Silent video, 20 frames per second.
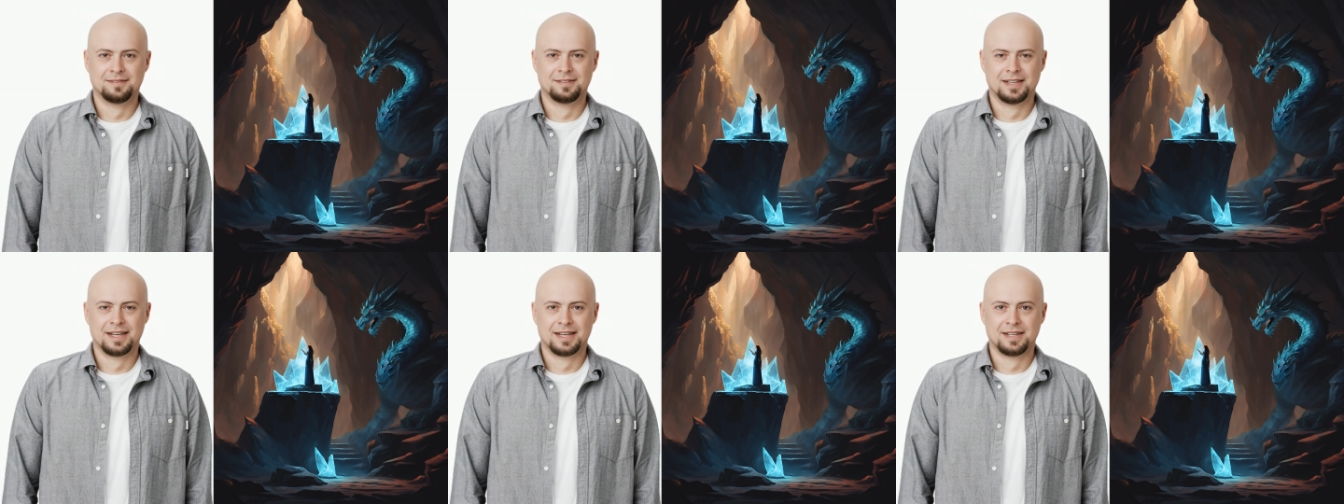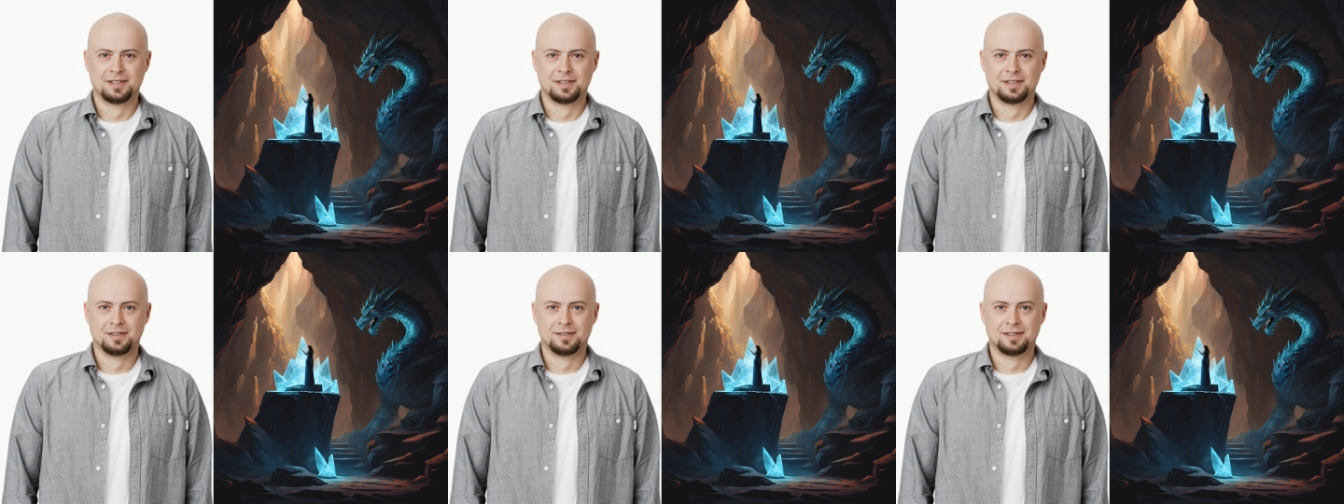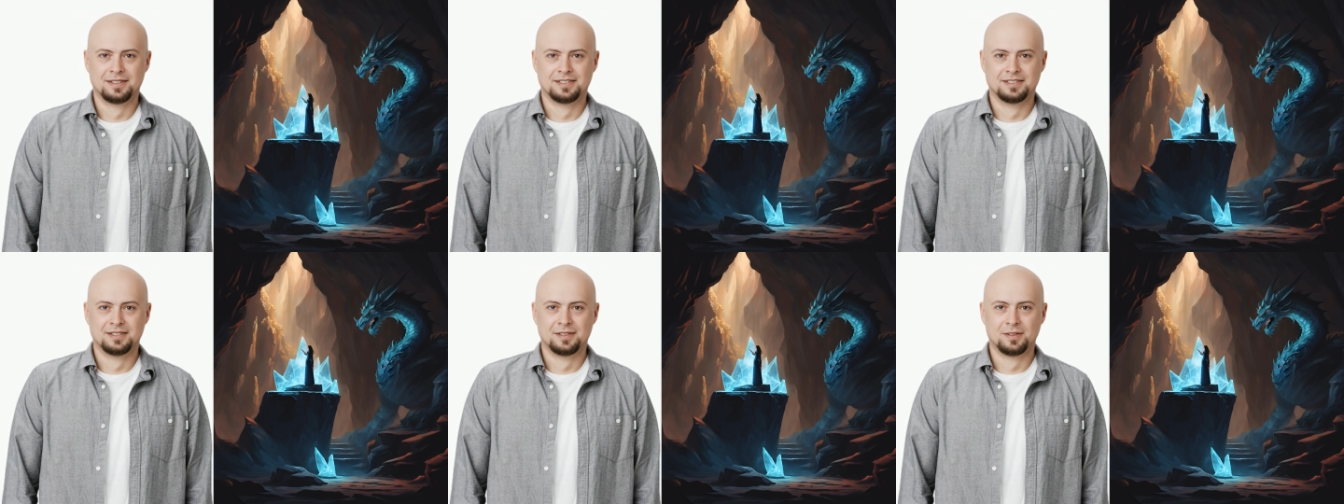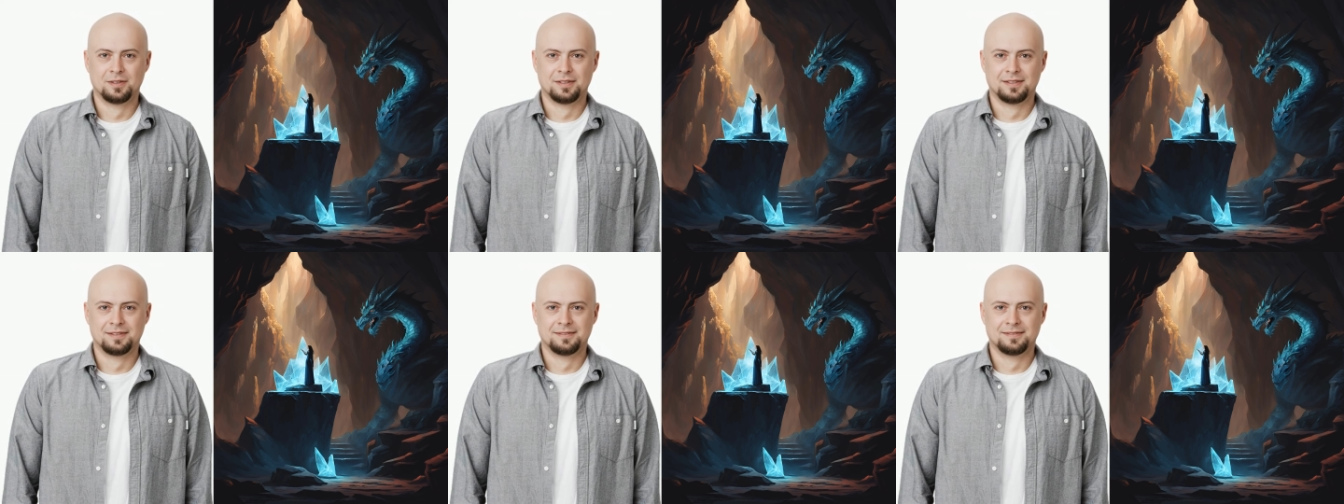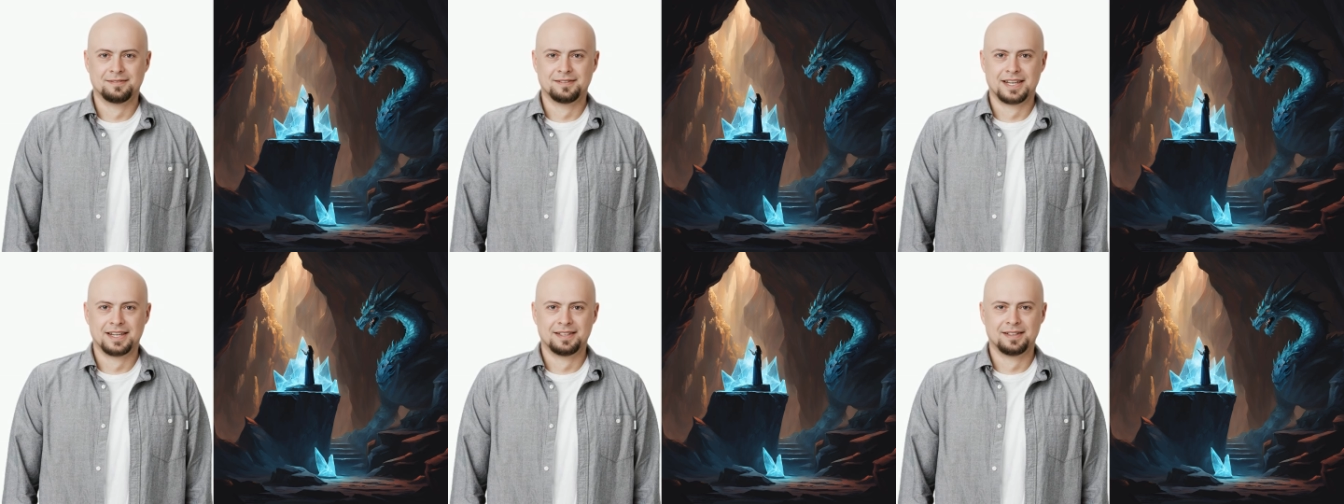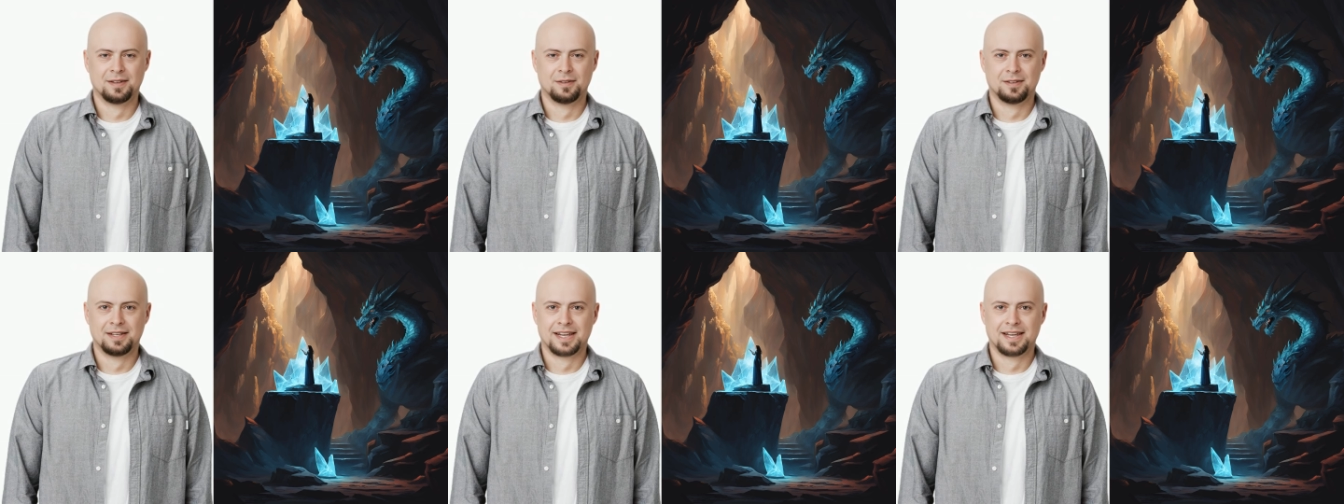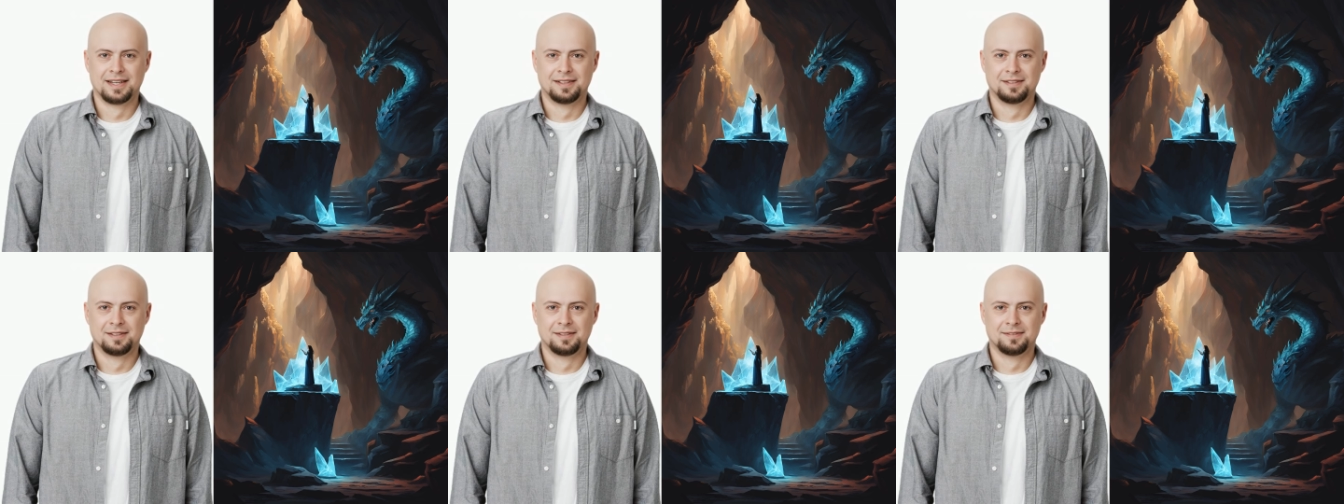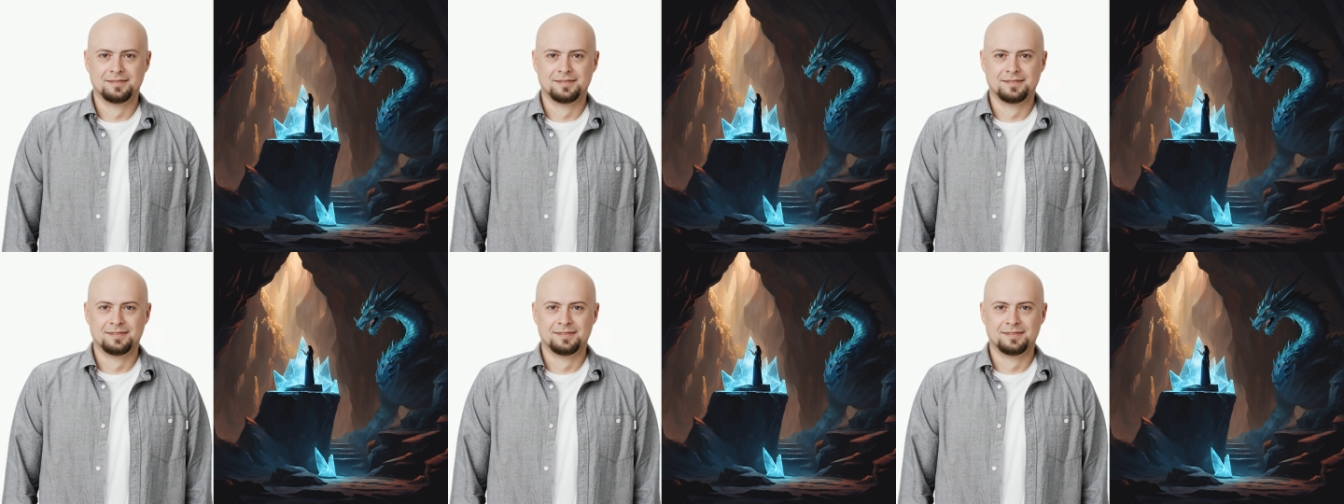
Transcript: Take the crystal, if you can.